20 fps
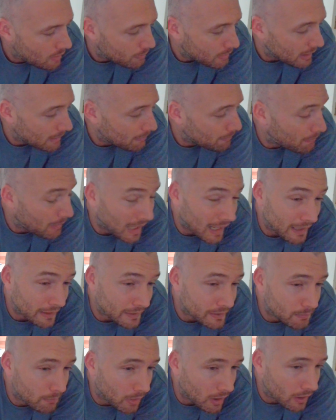being
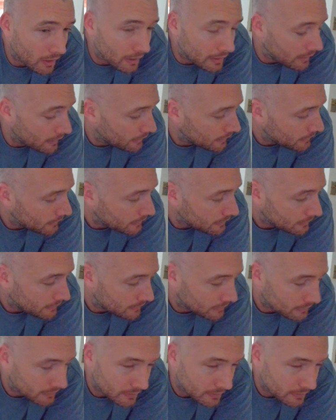backed by a